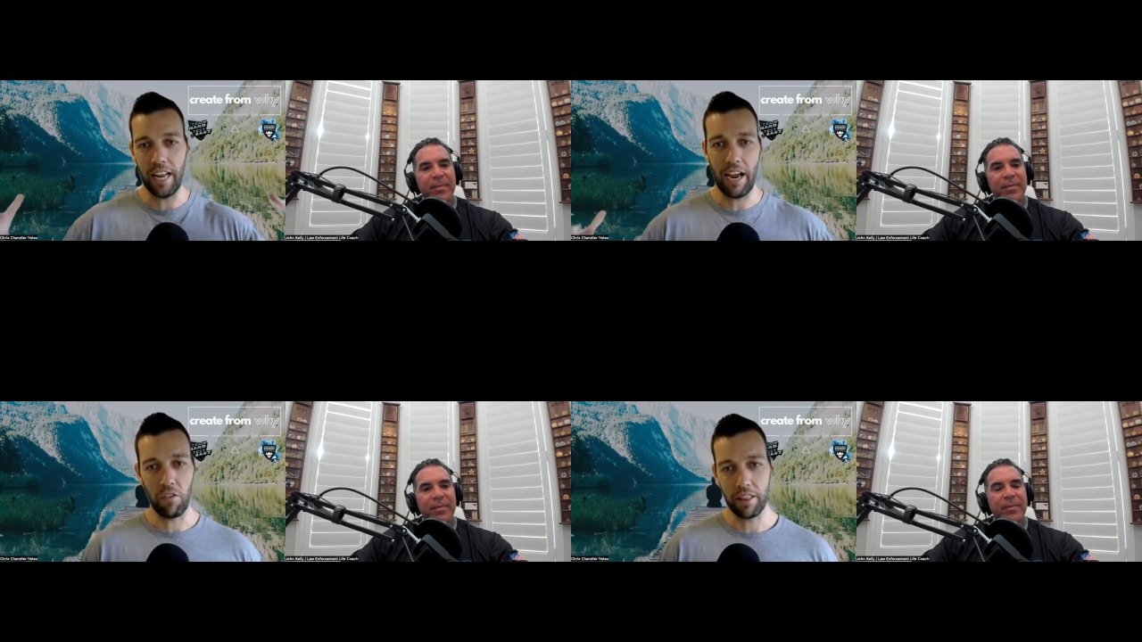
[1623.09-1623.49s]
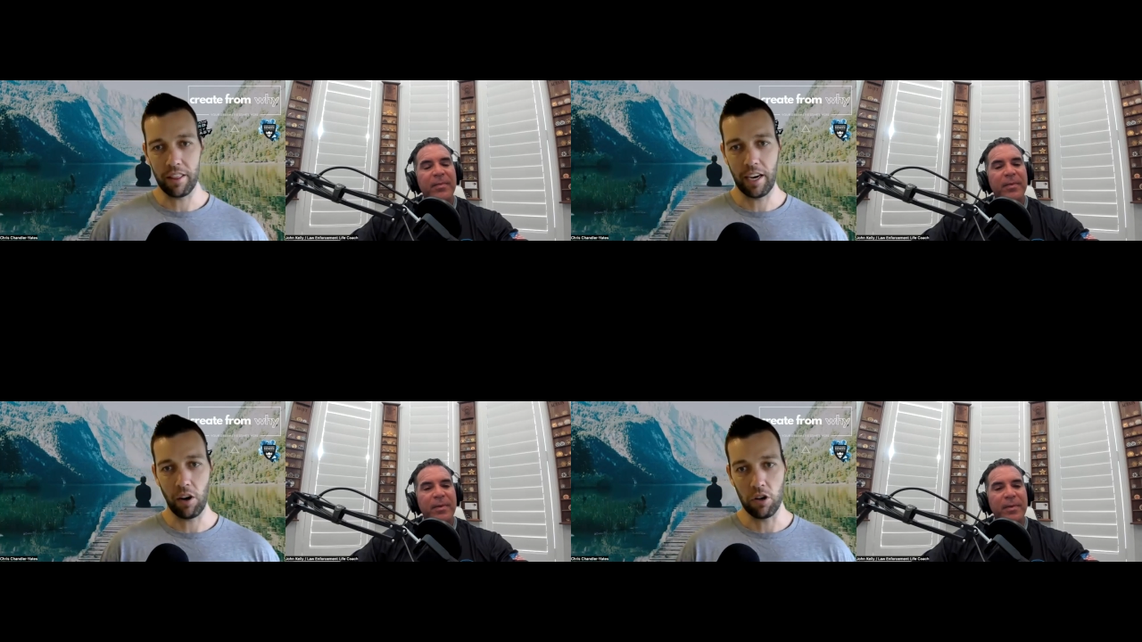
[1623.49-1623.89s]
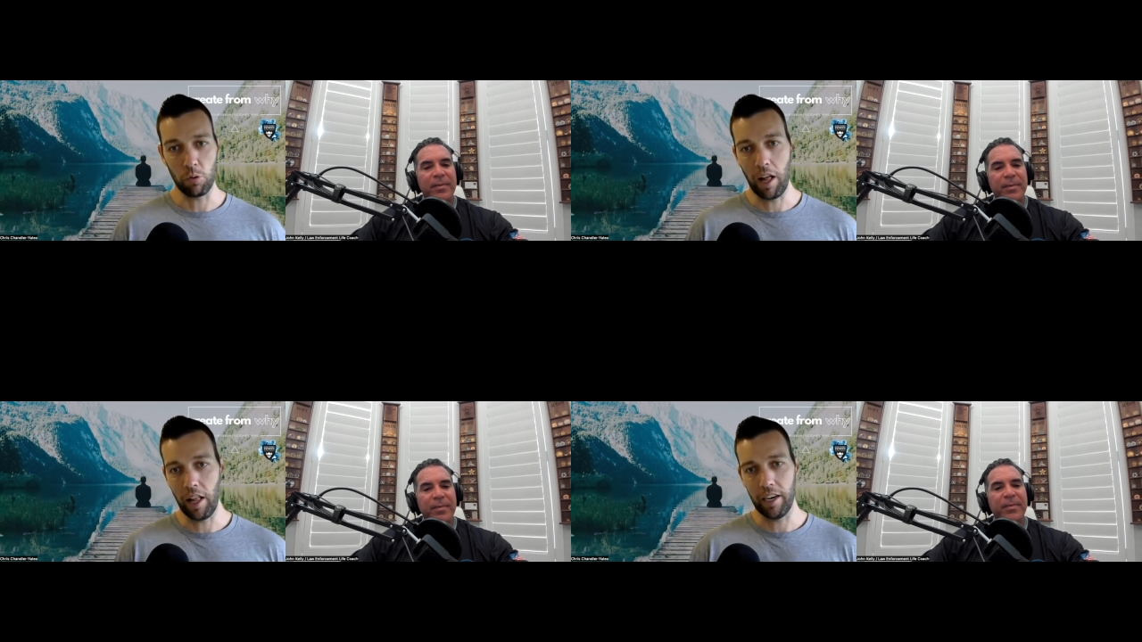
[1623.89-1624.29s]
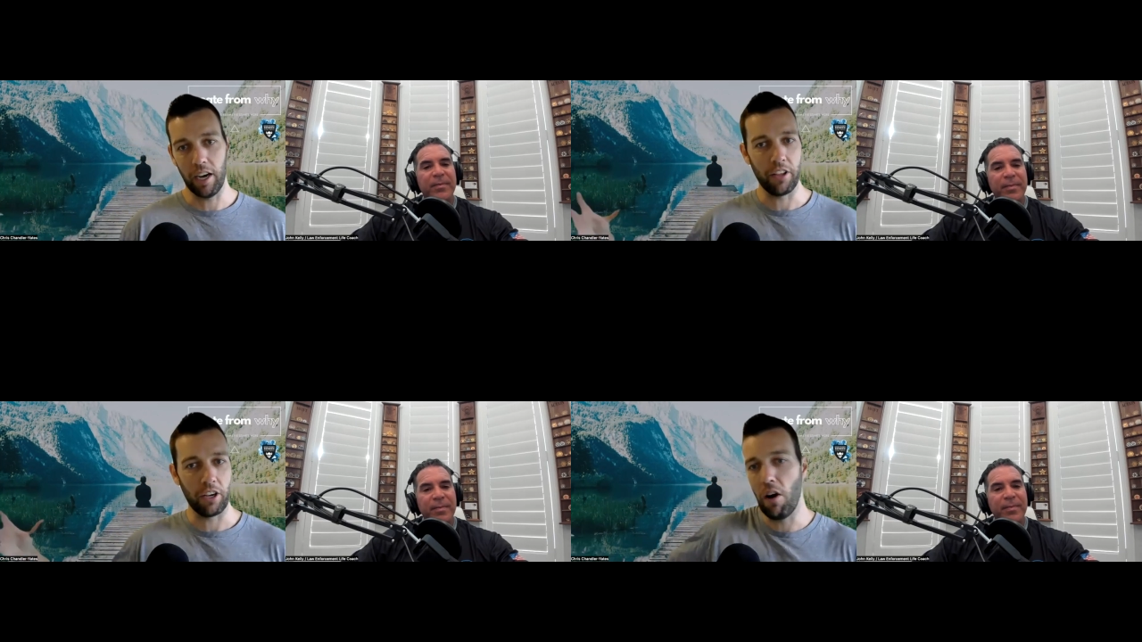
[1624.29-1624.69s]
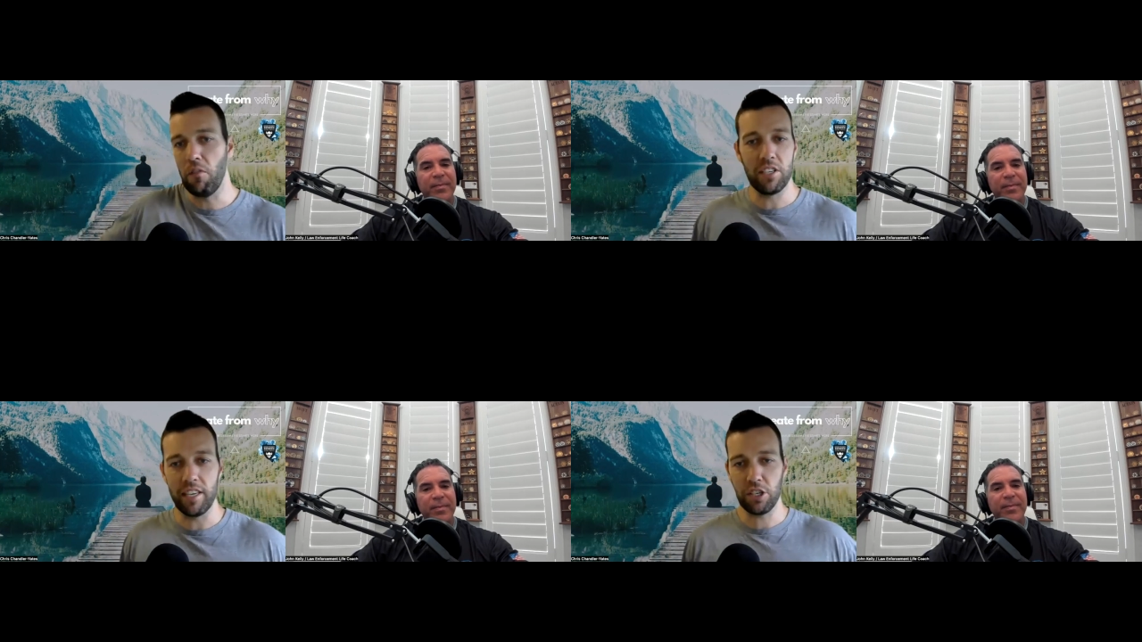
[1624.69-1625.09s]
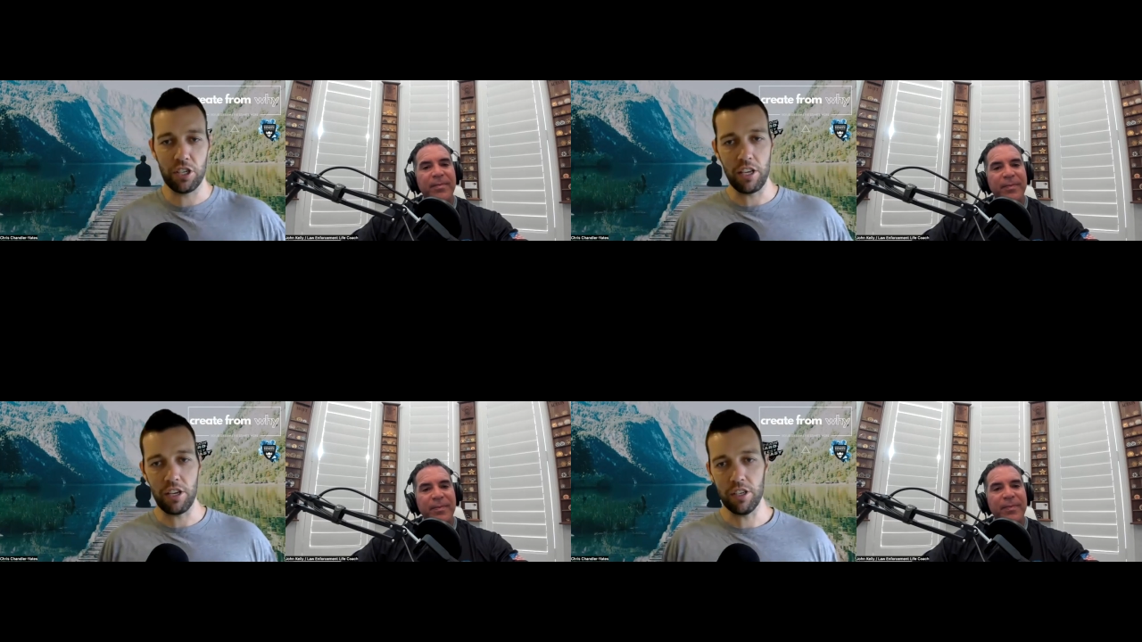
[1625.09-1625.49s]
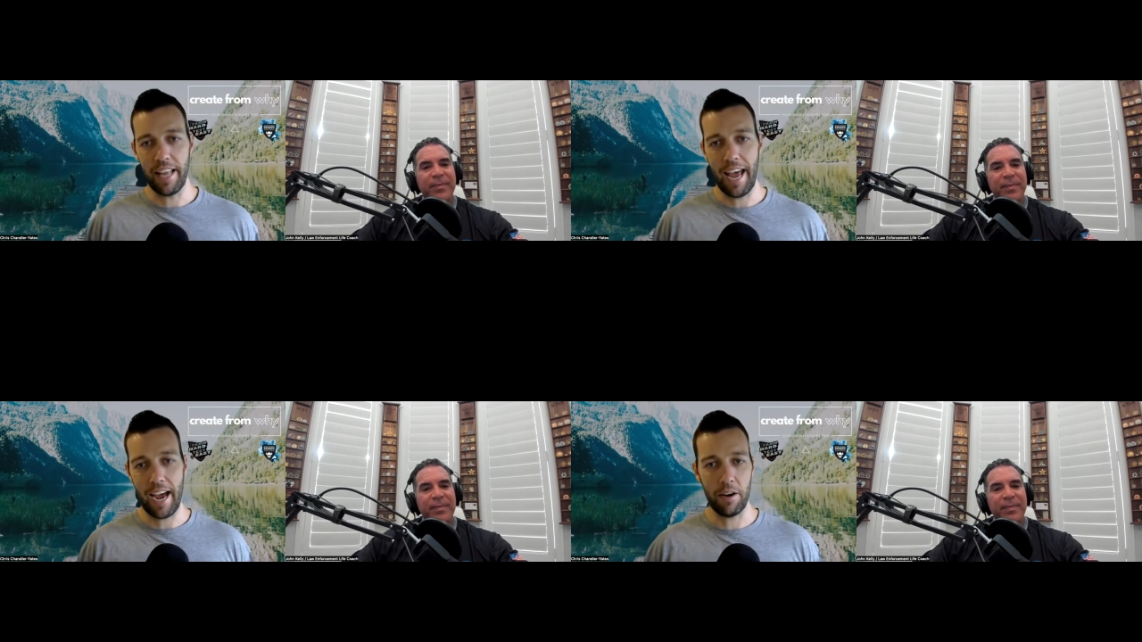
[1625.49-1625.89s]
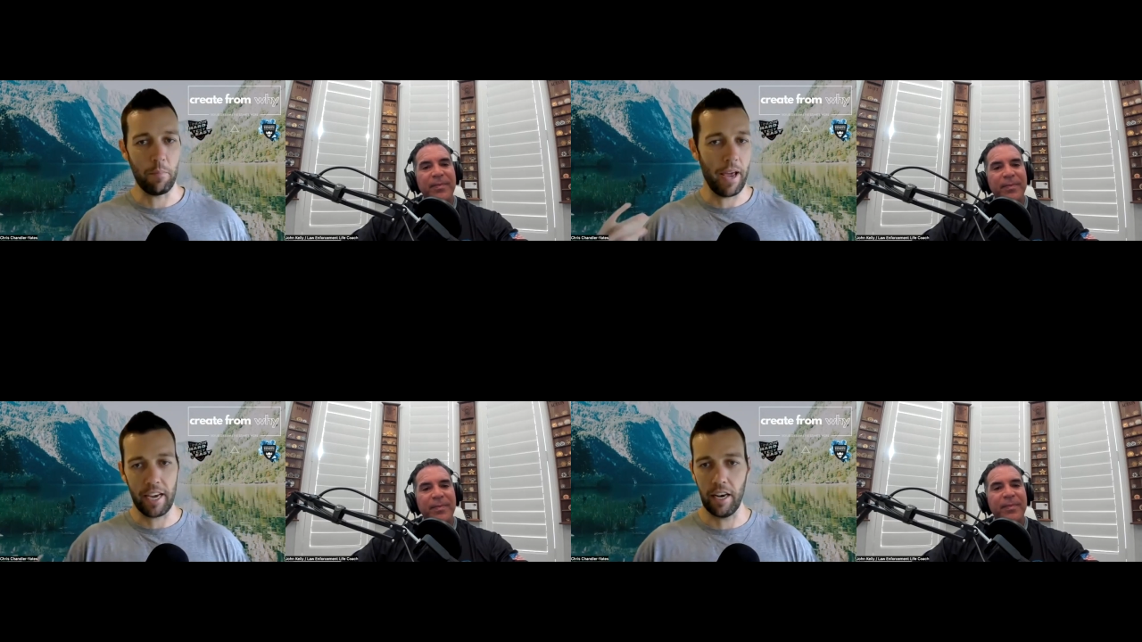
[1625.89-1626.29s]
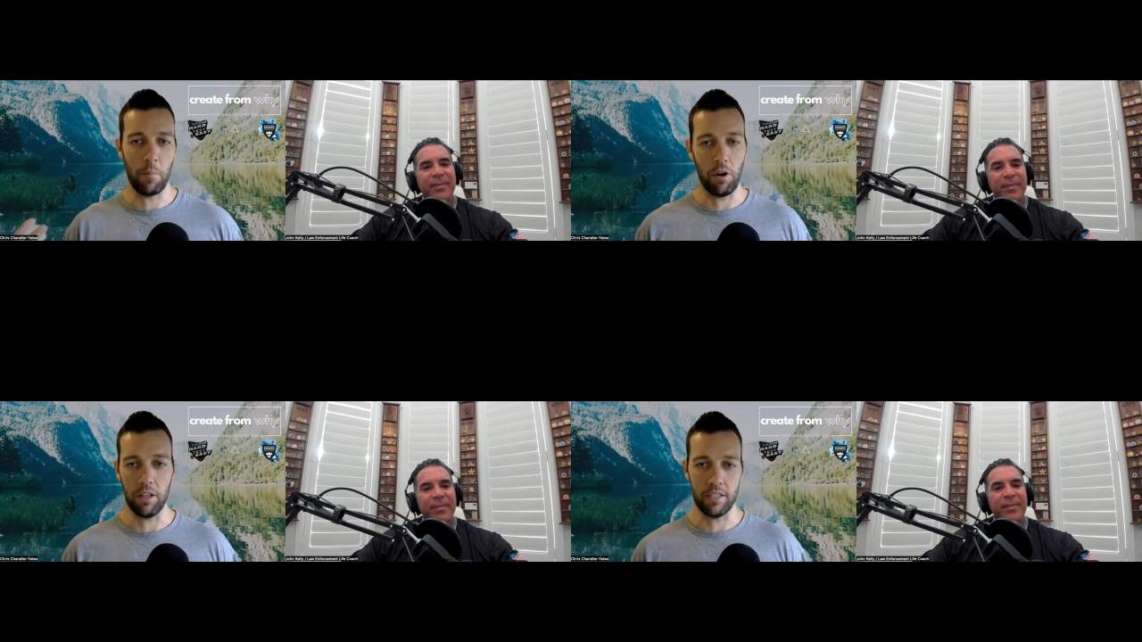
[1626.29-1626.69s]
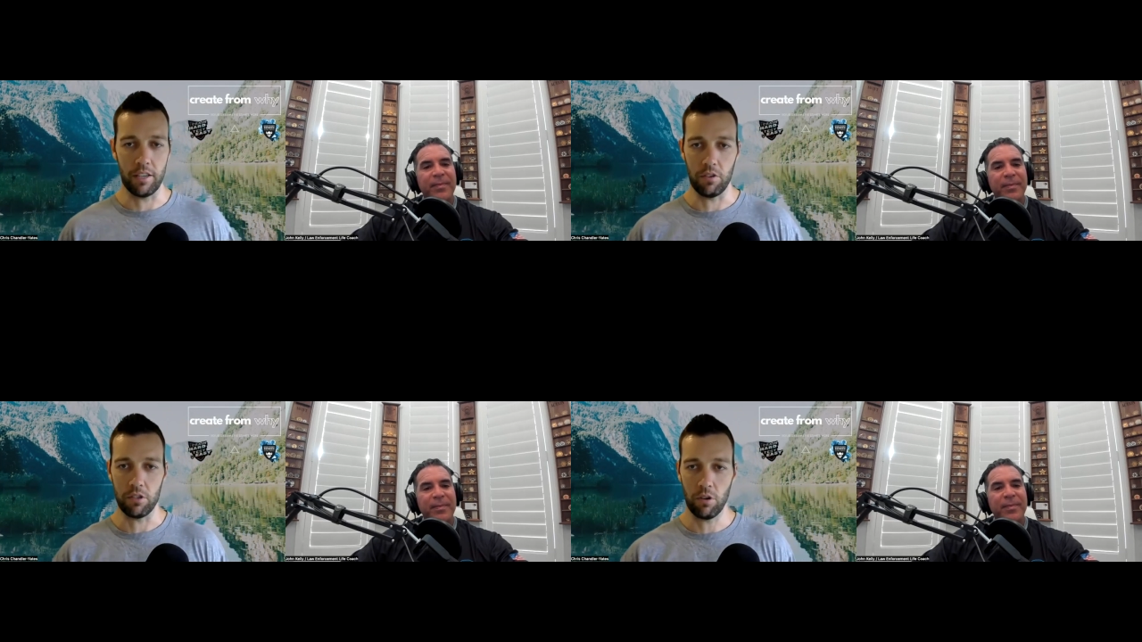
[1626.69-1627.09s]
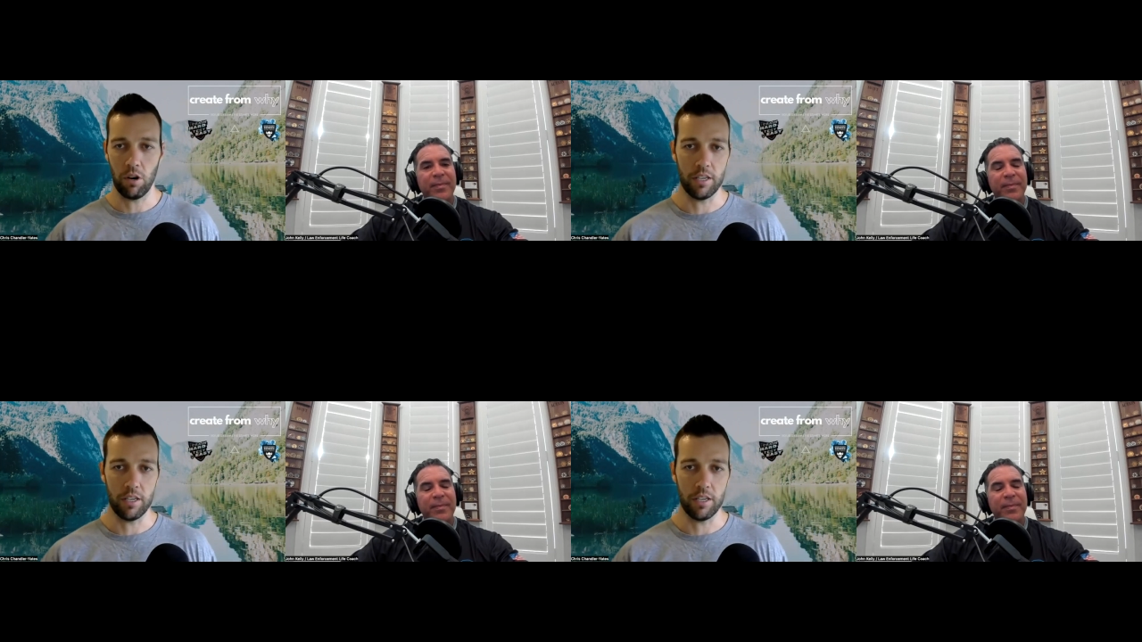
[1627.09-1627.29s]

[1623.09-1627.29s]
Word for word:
Speaker 1: everything or dwelling on the conversation that you just had and making up all these different stories.